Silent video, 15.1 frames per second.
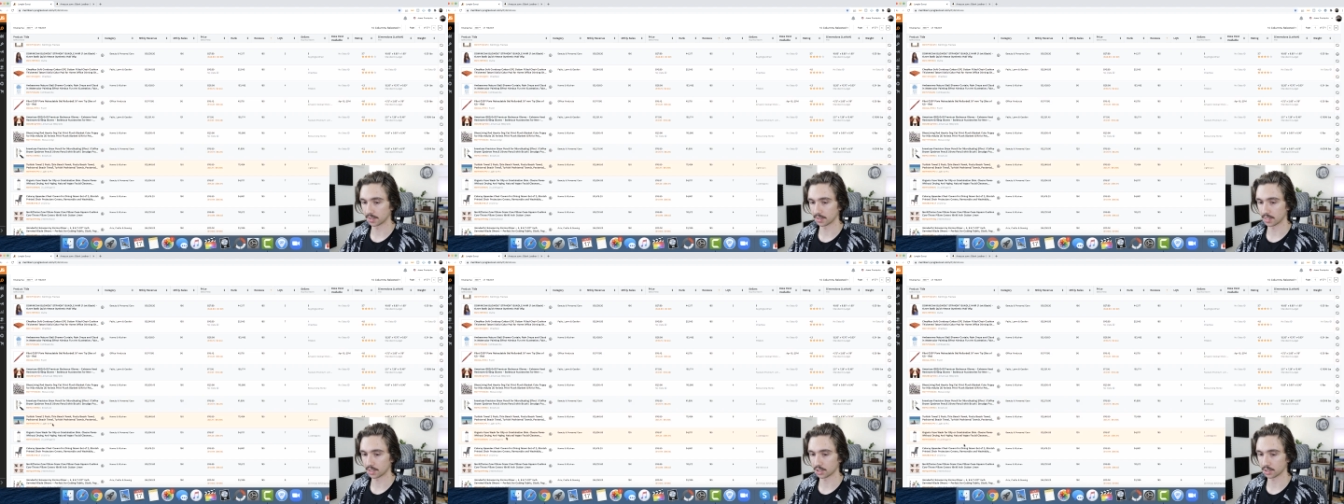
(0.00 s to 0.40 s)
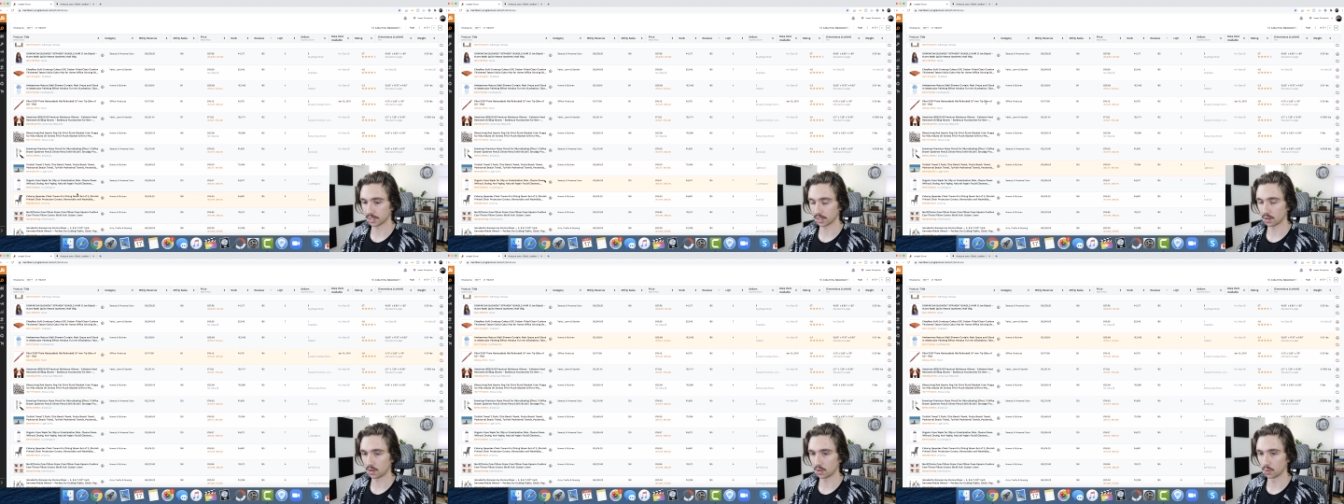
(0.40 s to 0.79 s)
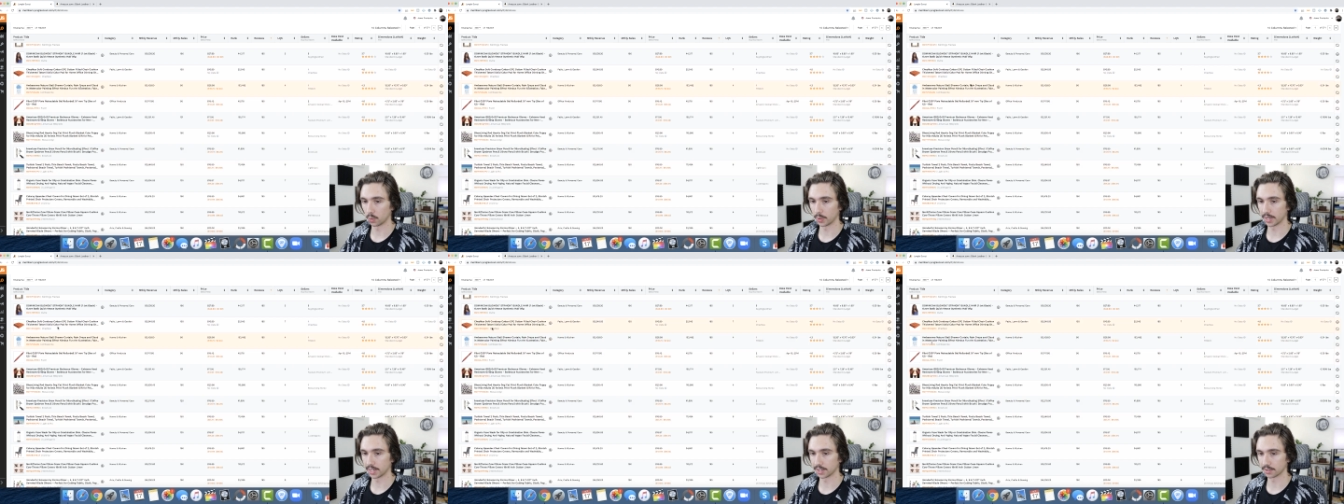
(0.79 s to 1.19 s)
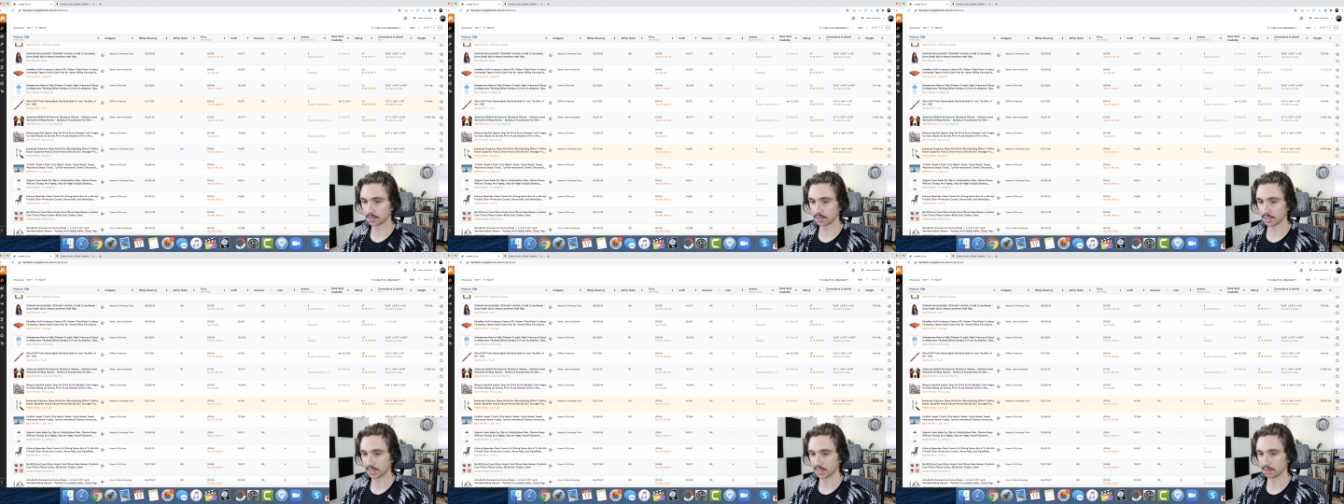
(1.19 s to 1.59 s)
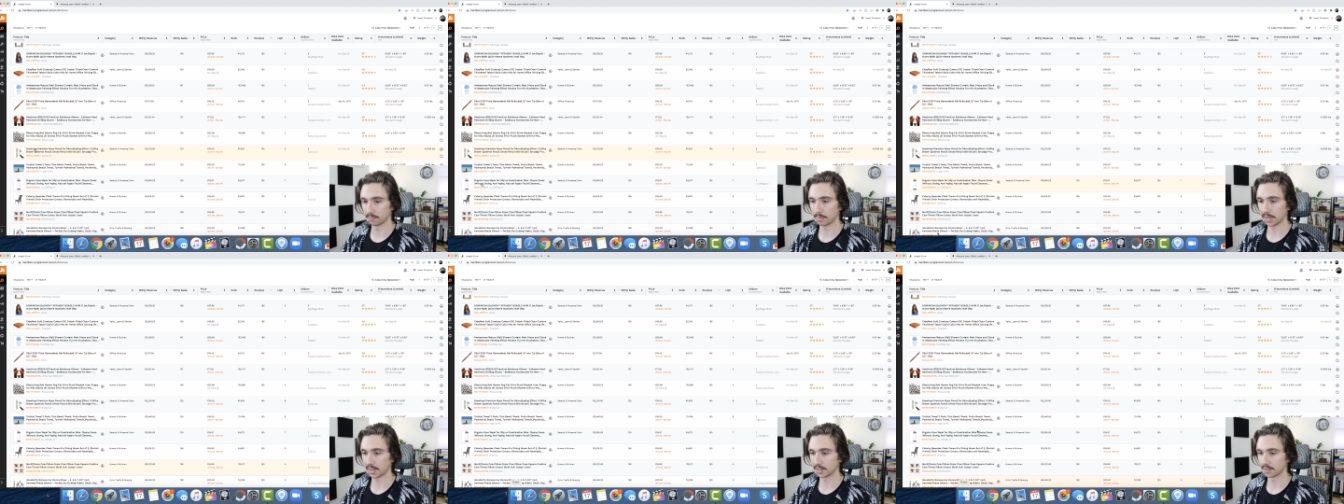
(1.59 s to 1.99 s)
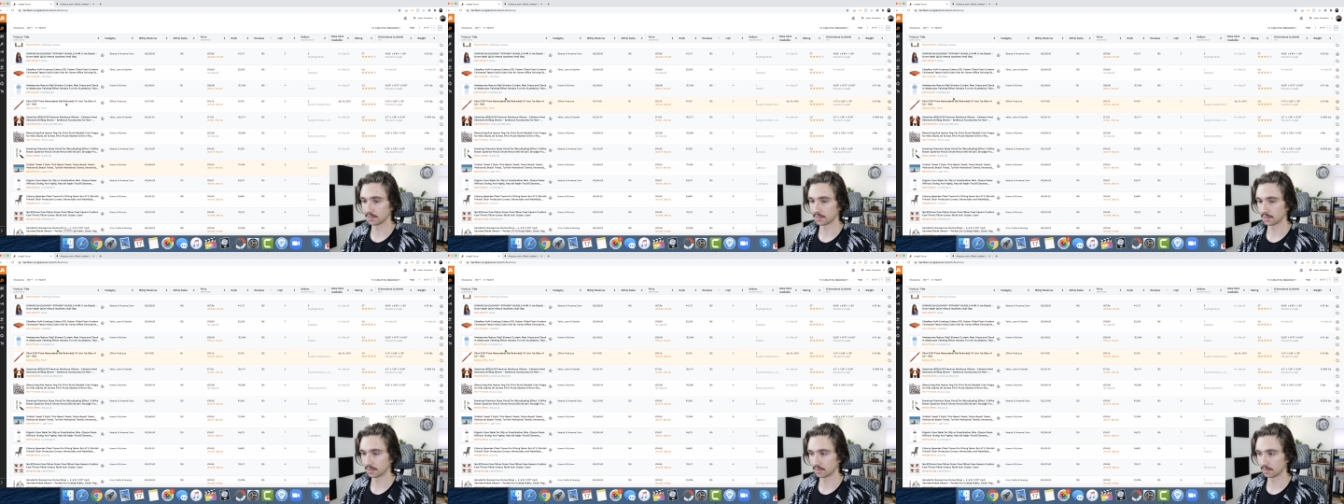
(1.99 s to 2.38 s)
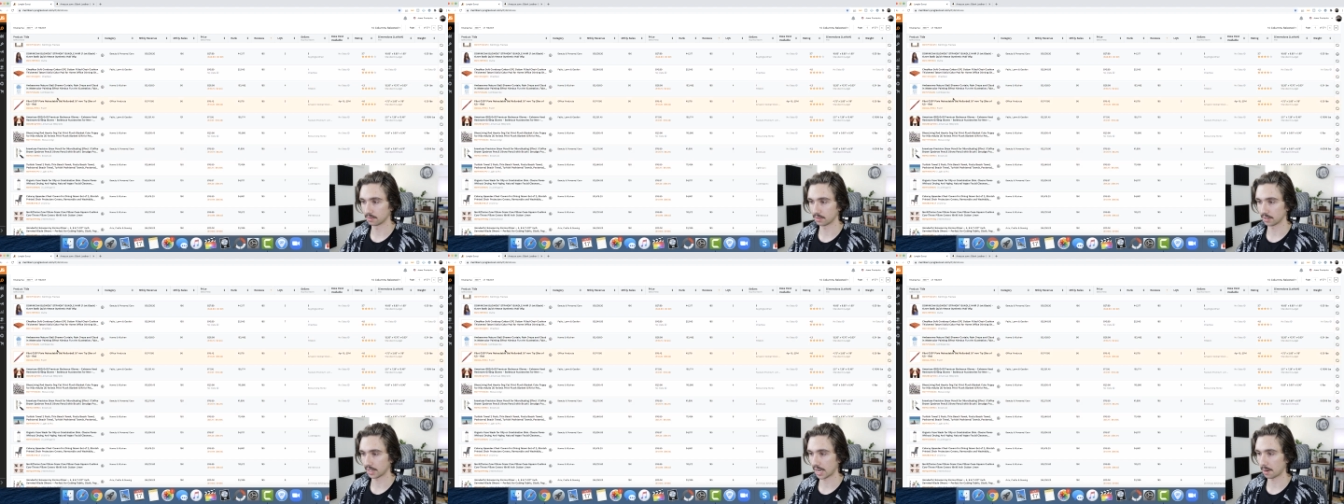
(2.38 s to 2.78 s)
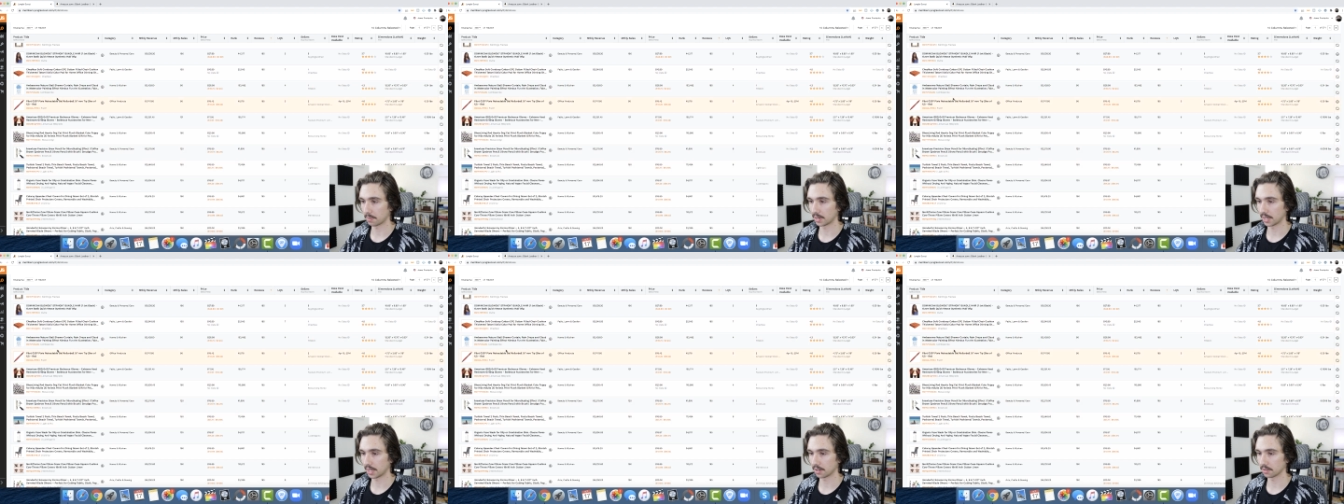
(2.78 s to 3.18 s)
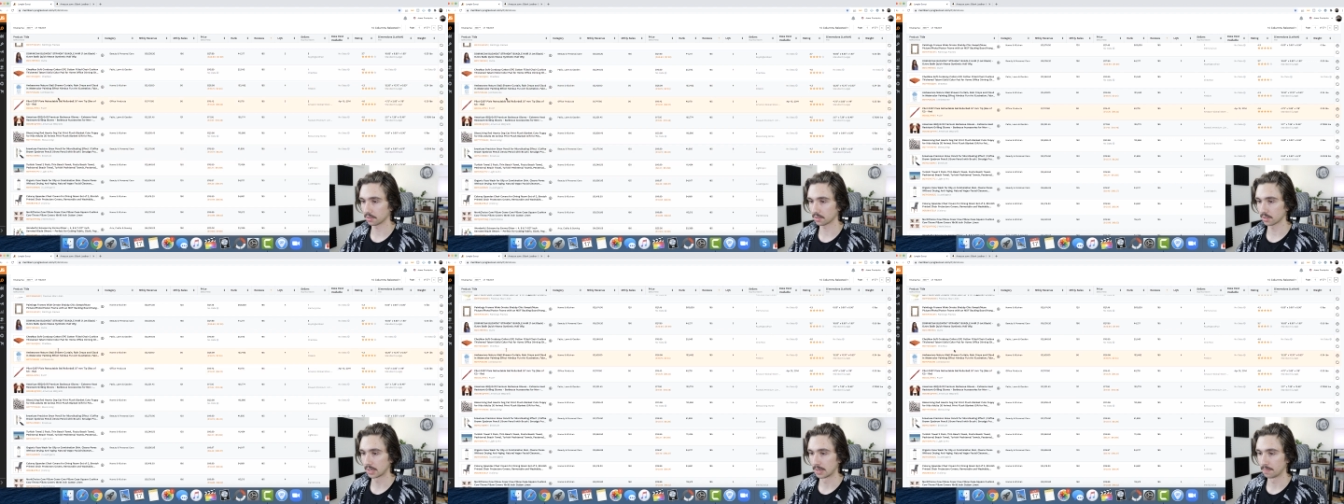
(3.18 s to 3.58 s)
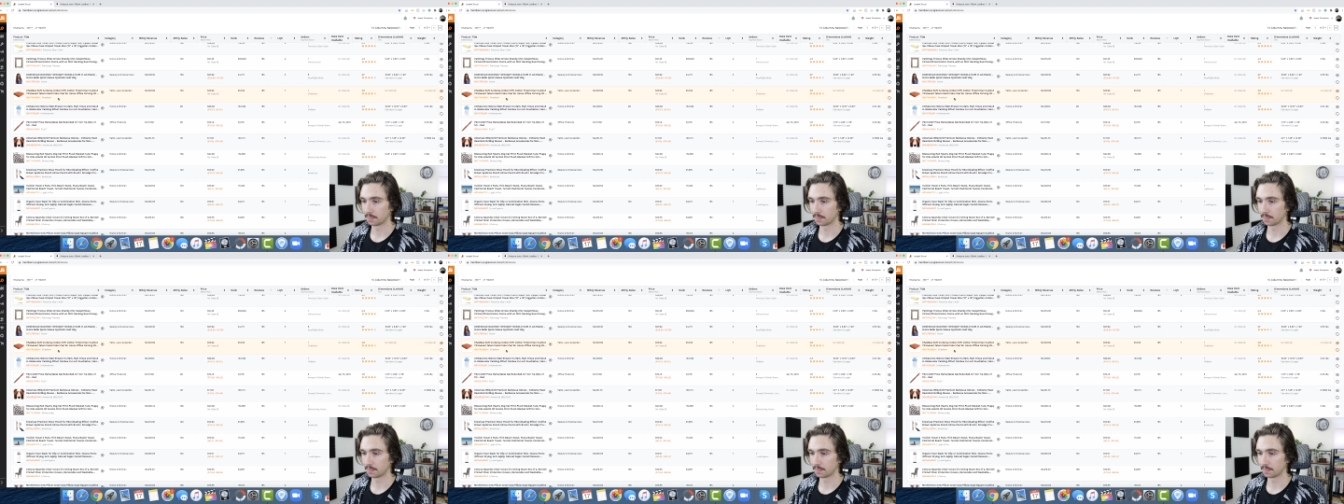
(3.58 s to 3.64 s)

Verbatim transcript: It's not just like all wigs and bands and cabinet handles